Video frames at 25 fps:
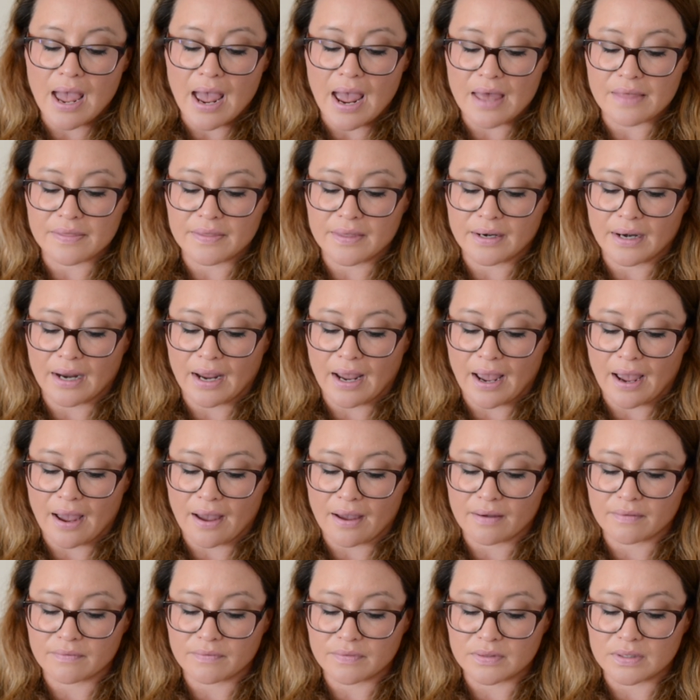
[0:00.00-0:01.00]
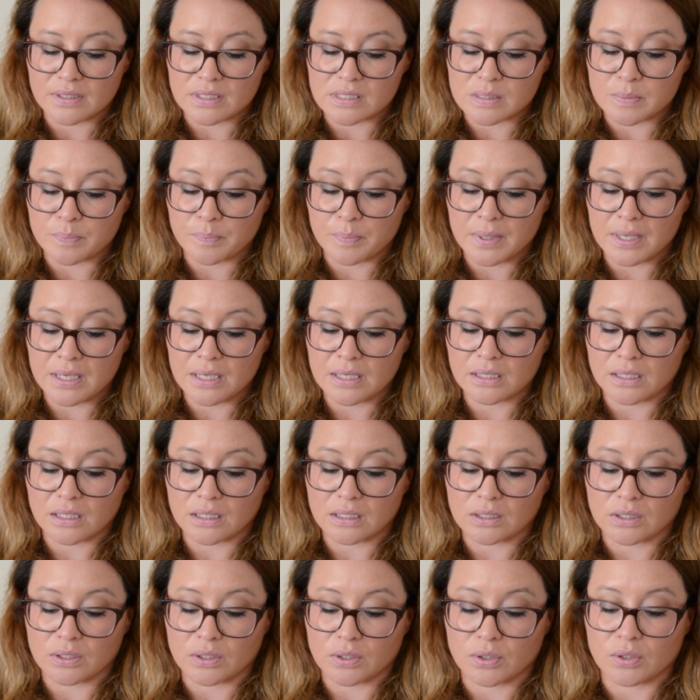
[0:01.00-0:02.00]
And then I have this pink
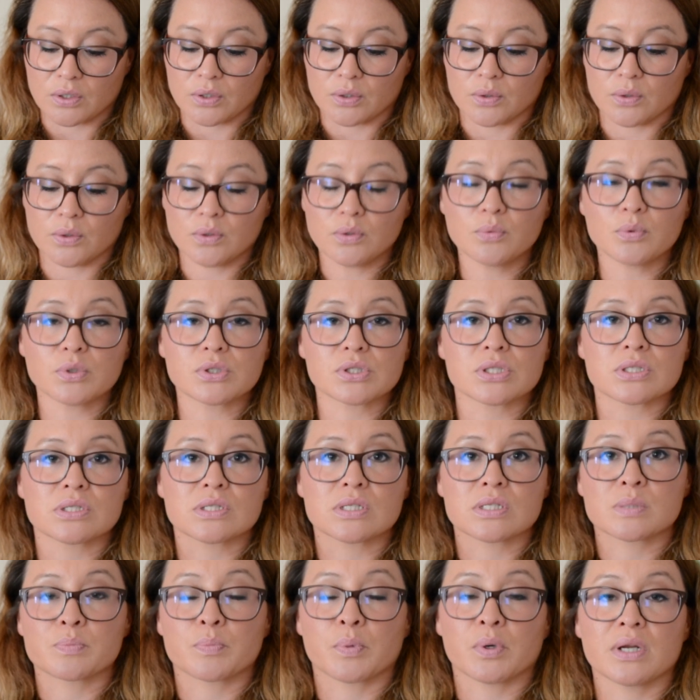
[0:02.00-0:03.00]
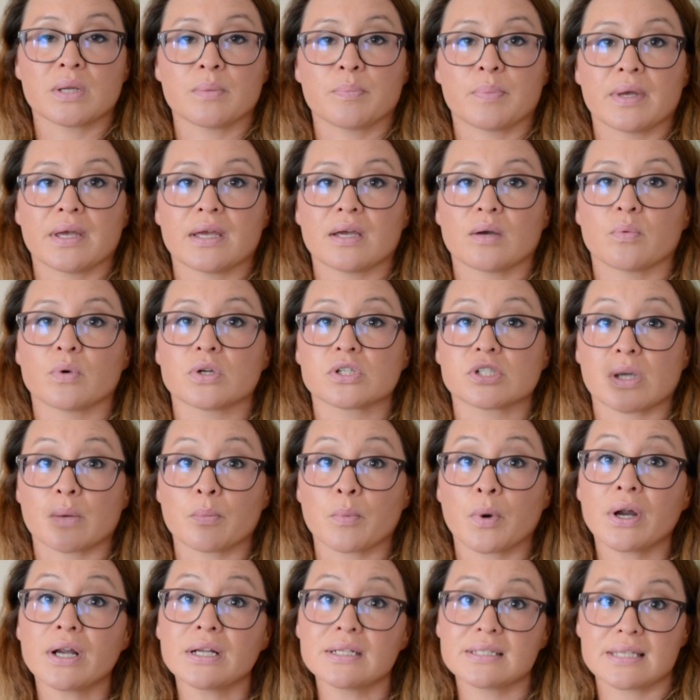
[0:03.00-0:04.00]
Lagoon, which is this pretty pink, which I'm
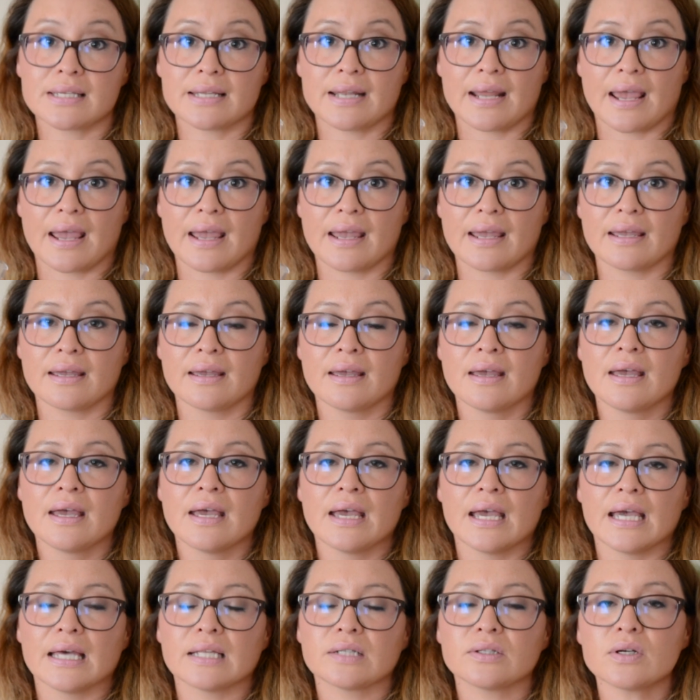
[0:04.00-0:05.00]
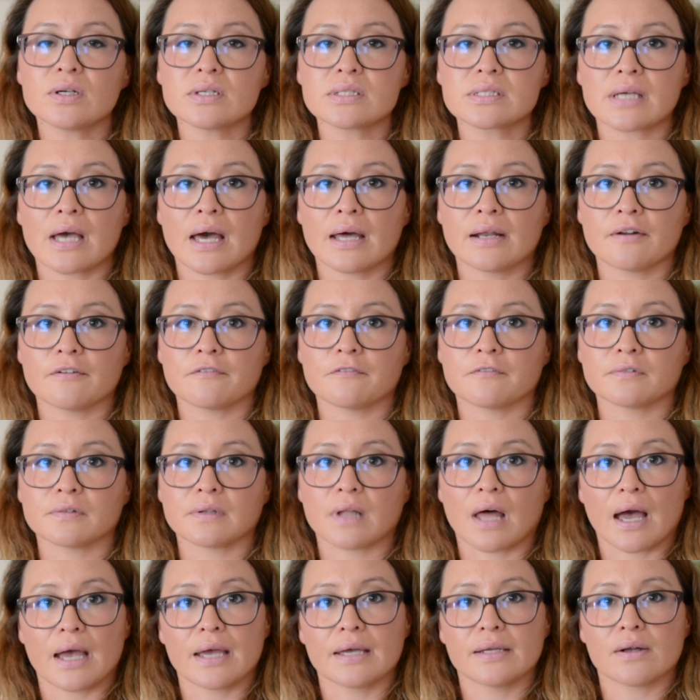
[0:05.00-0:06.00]
wearing today. It looks kind of
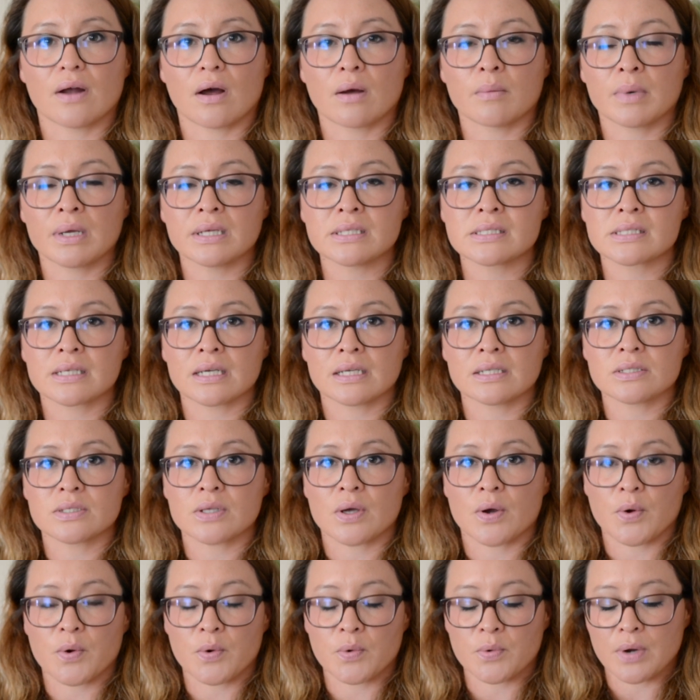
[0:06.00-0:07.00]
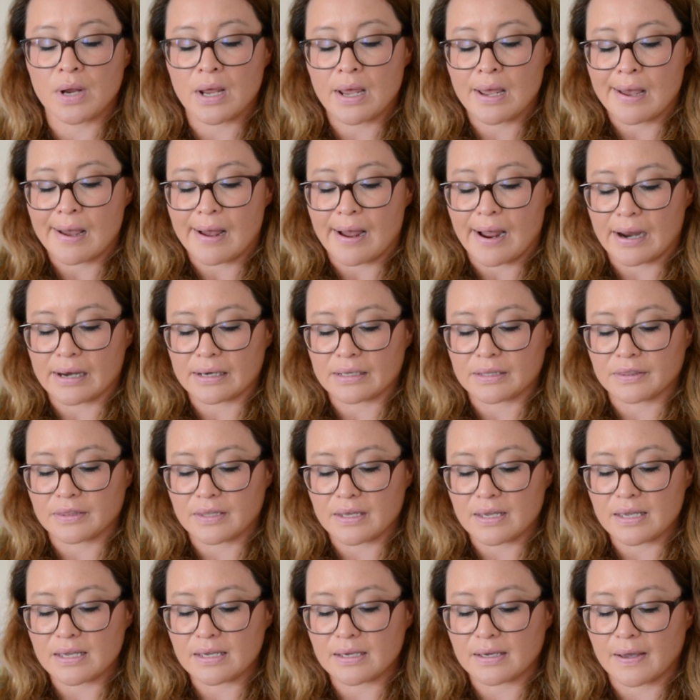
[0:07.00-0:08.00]
light on my skin tone, I
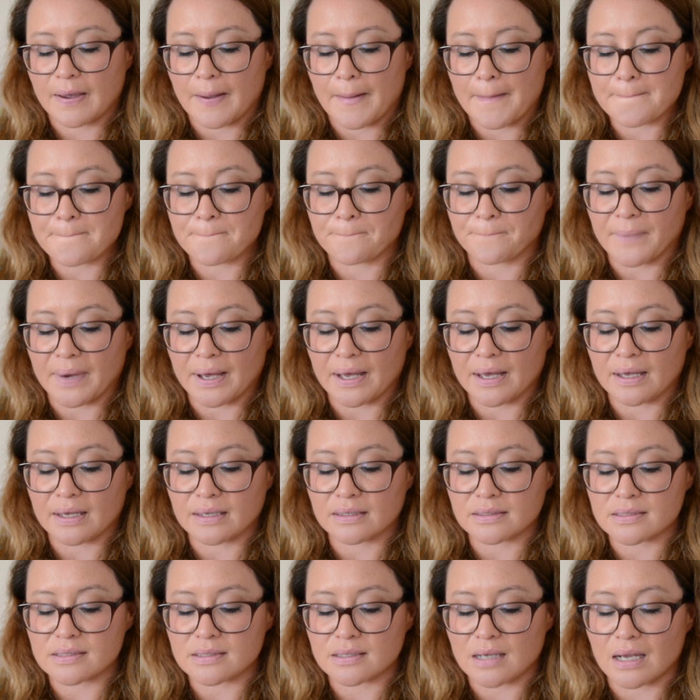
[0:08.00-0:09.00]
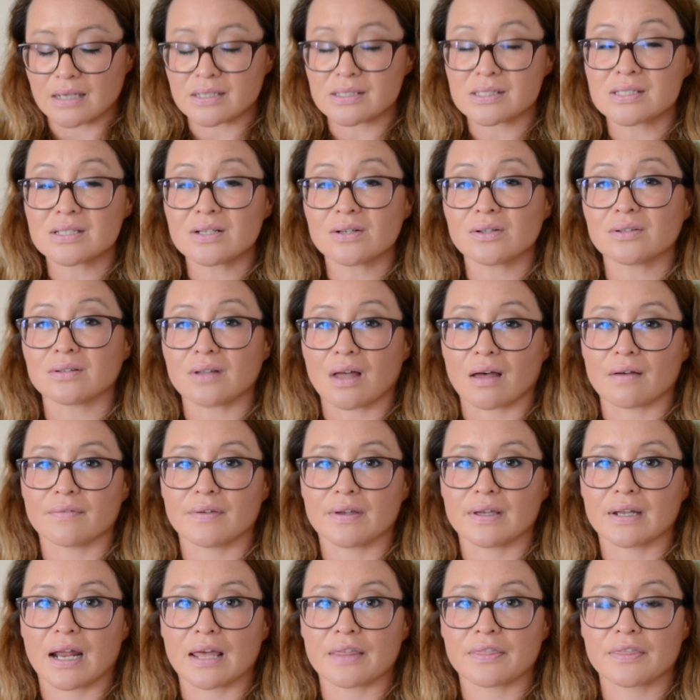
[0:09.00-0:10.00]
think, but I still love
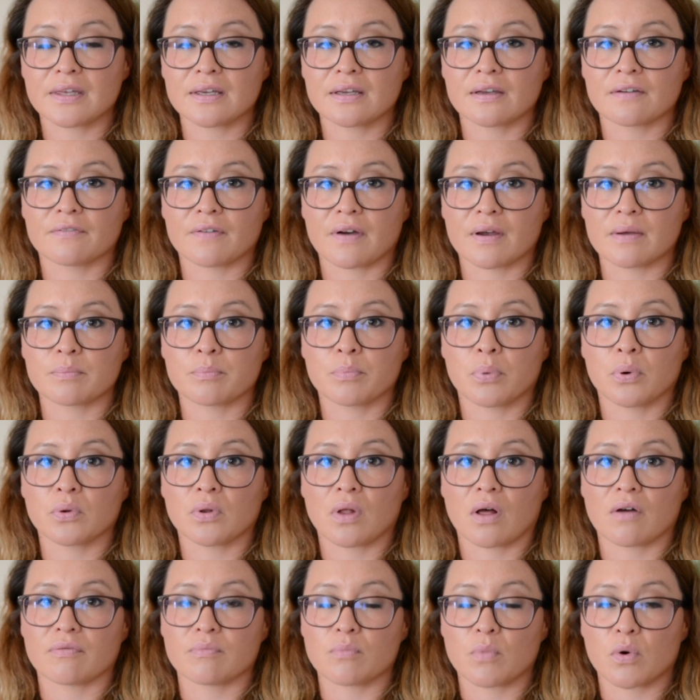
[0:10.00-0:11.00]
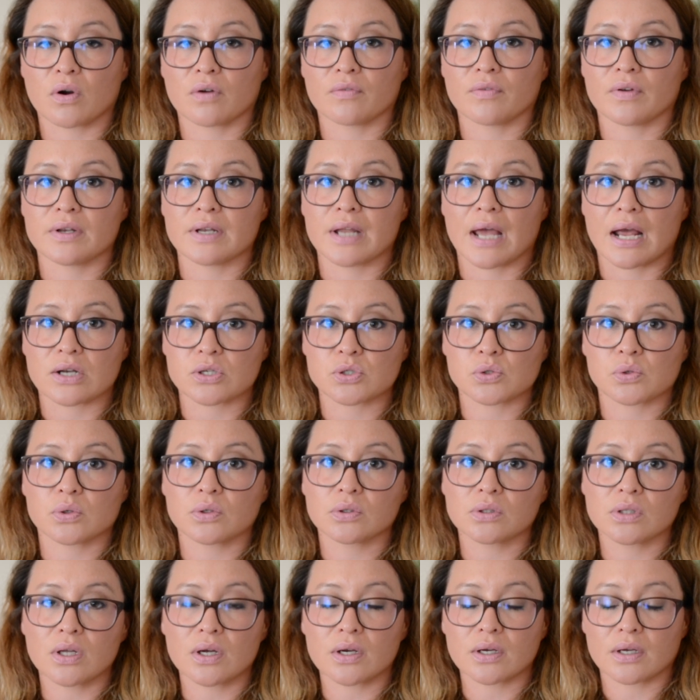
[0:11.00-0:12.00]
it. I think if I pull off more of a
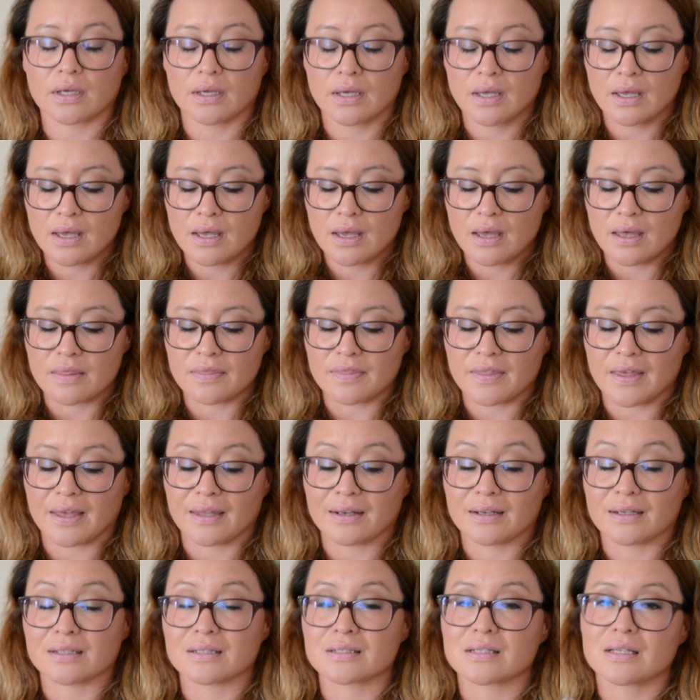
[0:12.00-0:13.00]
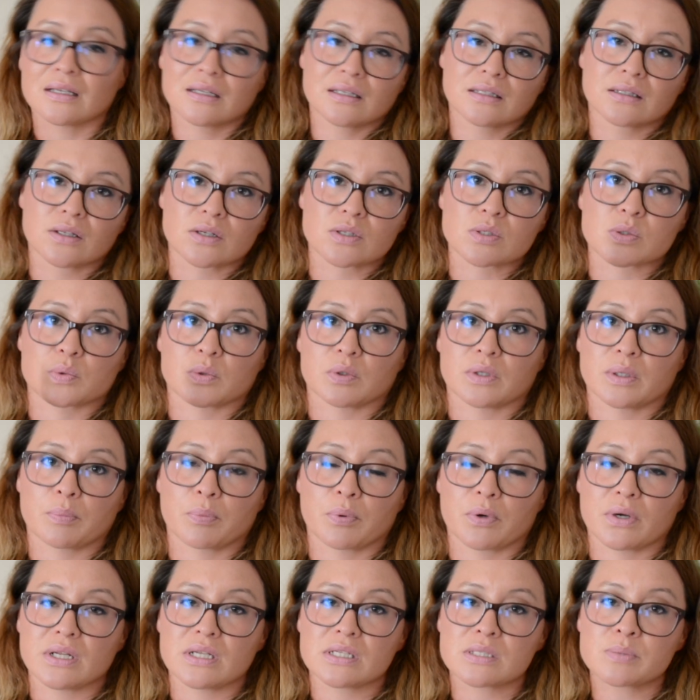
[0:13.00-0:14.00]
natural look, then it, it looks really
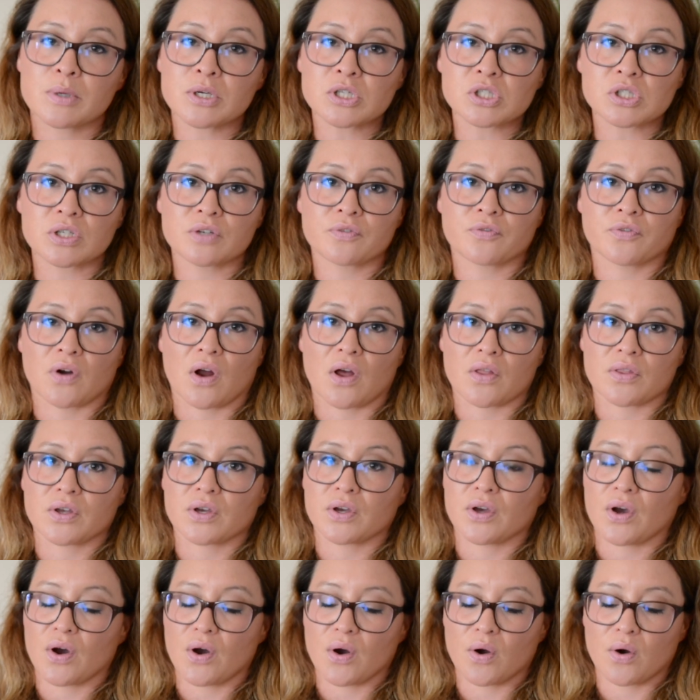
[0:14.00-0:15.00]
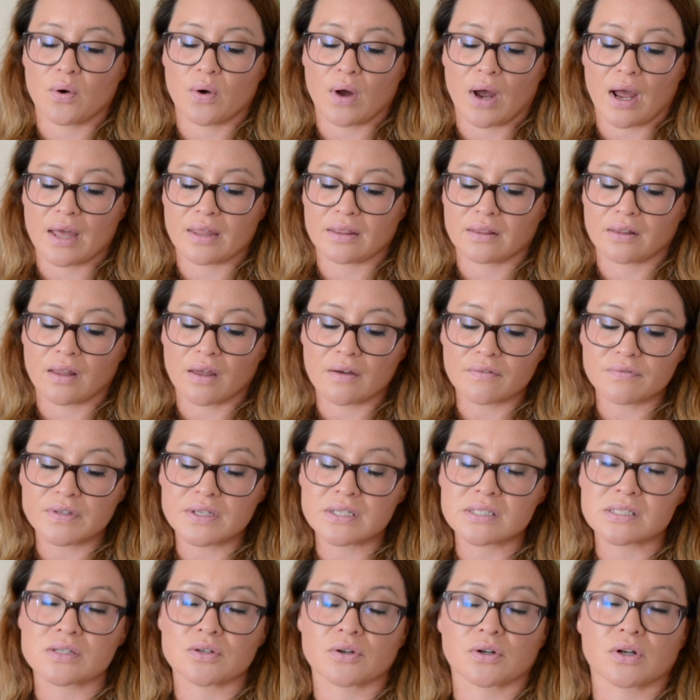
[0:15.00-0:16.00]
pretty, especially for on the go. I love
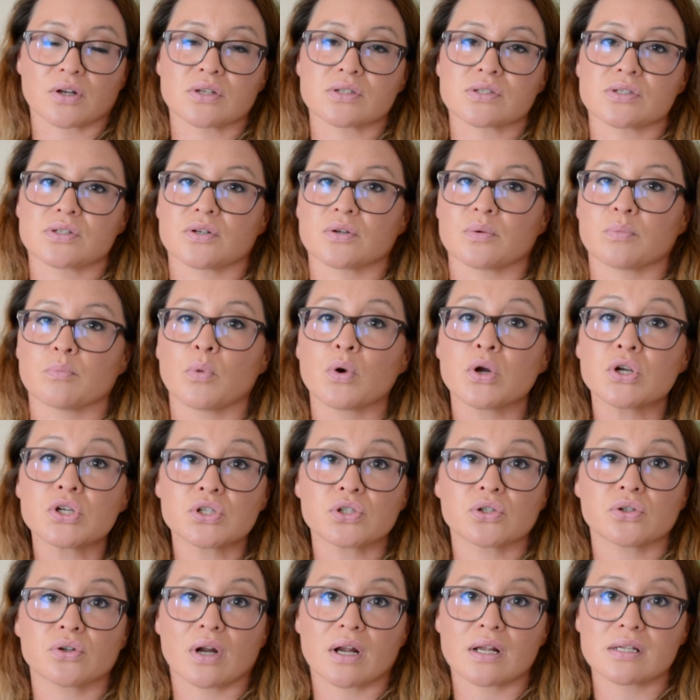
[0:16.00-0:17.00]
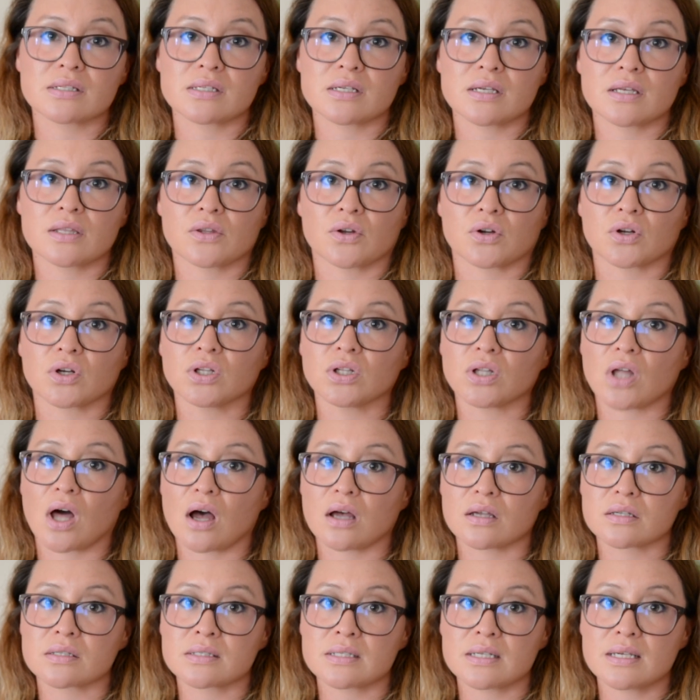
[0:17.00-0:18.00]
these because they're moisturizing, they're
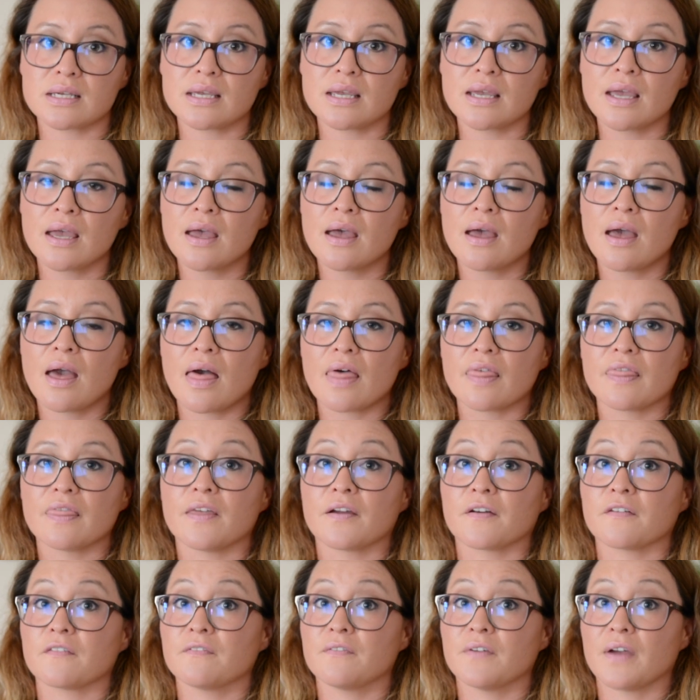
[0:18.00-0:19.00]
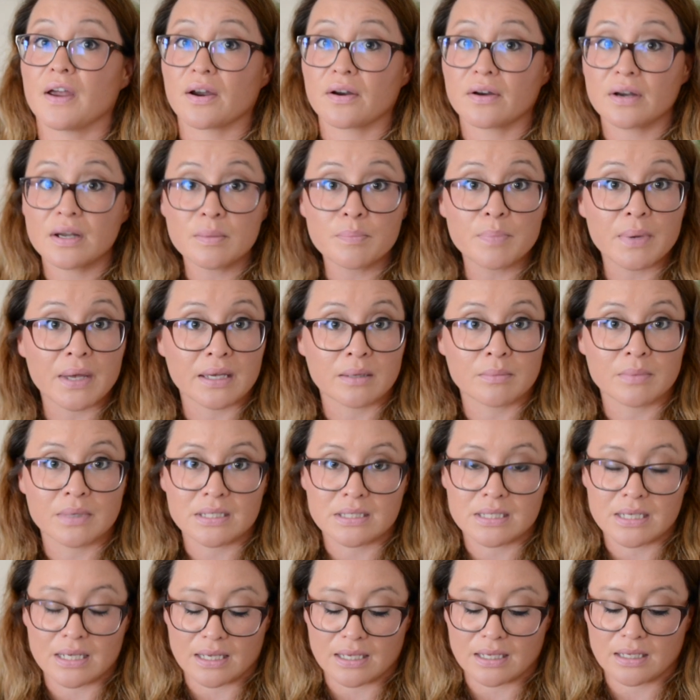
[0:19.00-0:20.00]
glossy, they're very
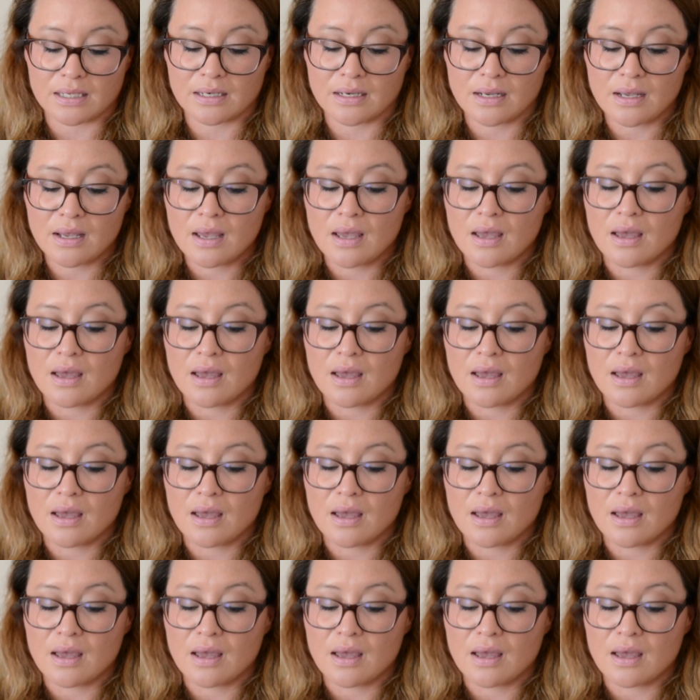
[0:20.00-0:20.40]
pigmented.